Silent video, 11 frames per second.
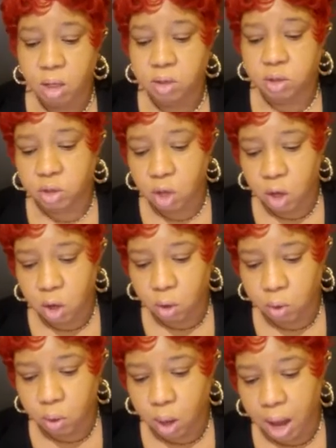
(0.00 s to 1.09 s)

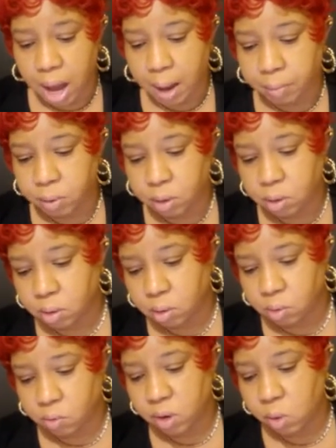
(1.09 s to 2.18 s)
So,
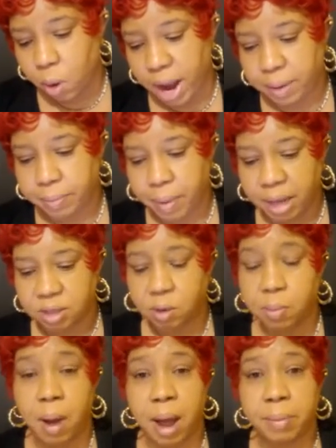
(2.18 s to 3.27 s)
rewind back. So
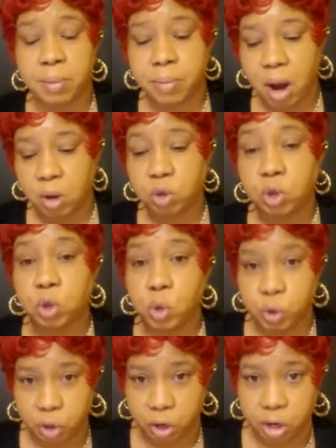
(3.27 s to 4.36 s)
Bobby Brown
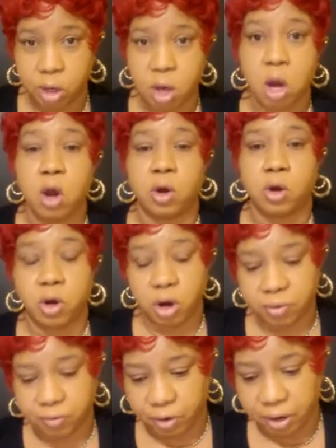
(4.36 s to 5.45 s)
Jr.
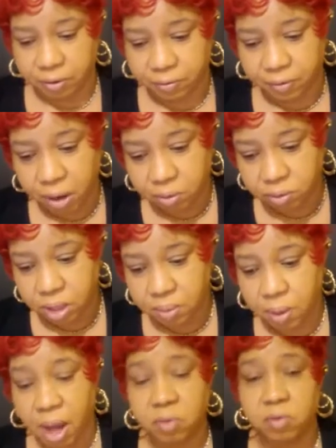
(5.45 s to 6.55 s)
girlfriend found
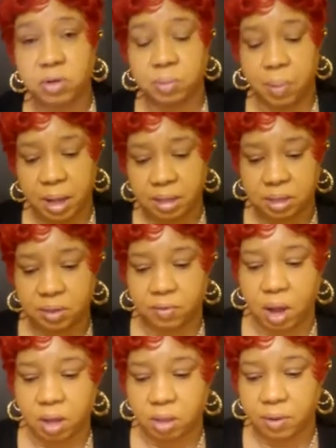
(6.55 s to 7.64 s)
him unresponsive
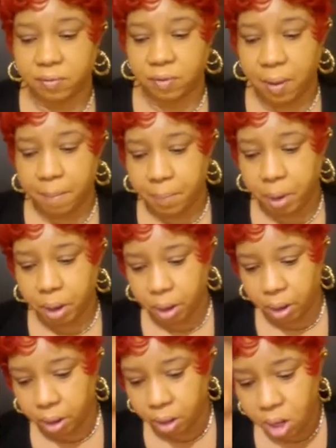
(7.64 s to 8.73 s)
on
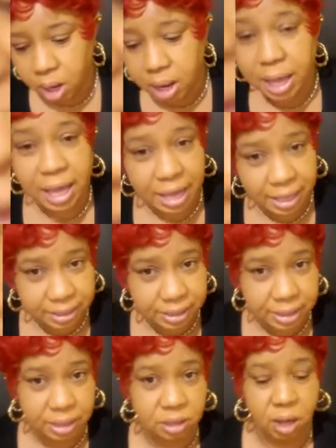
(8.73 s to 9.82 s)
November
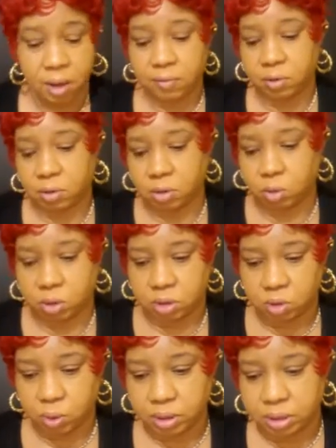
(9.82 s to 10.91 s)
18th of
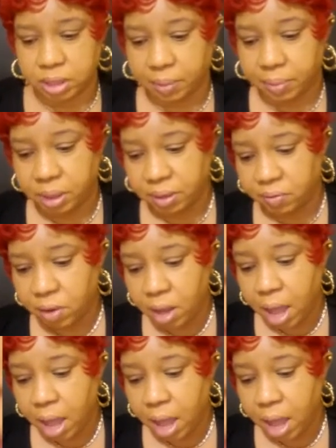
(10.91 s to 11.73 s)
2020, I believe.